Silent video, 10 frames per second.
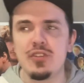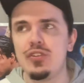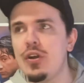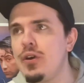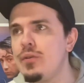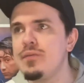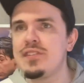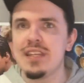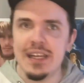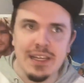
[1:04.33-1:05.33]
Stone.
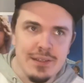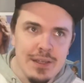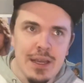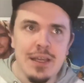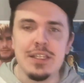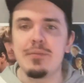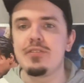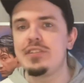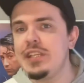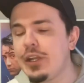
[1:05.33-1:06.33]
Second, Chamber
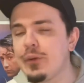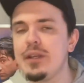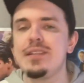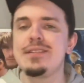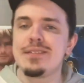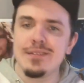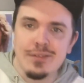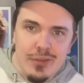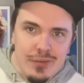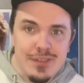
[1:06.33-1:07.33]
of Secrets.
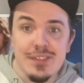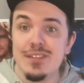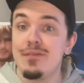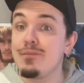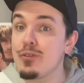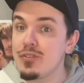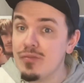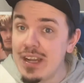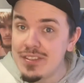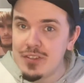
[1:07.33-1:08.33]
Third season,
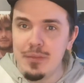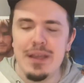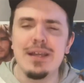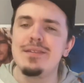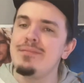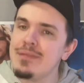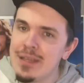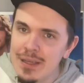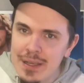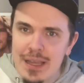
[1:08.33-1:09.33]
Prisoner of Azkaban.
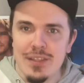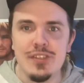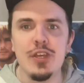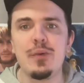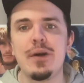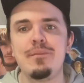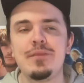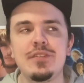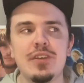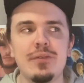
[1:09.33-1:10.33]
And so on.
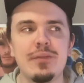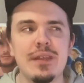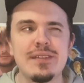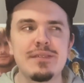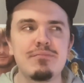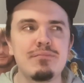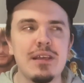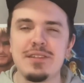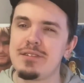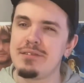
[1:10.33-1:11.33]
So that's
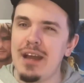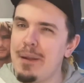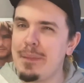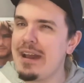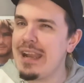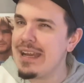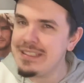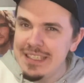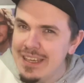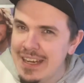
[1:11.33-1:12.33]
not a bad
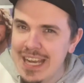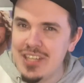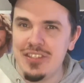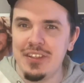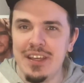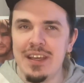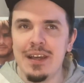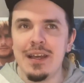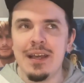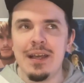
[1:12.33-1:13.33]
idea, actually.
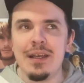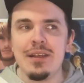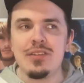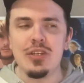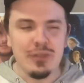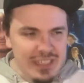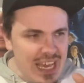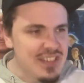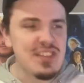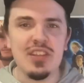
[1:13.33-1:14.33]
So,
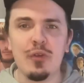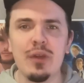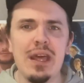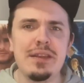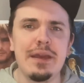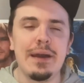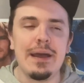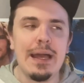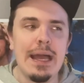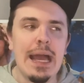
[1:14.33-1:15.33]
yes, it's a great idea.
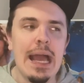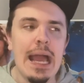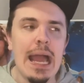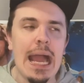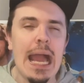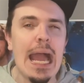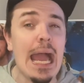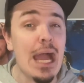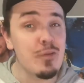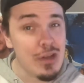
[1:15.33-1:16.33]

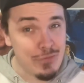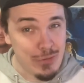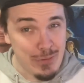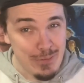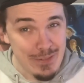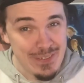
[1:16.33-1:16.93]
However,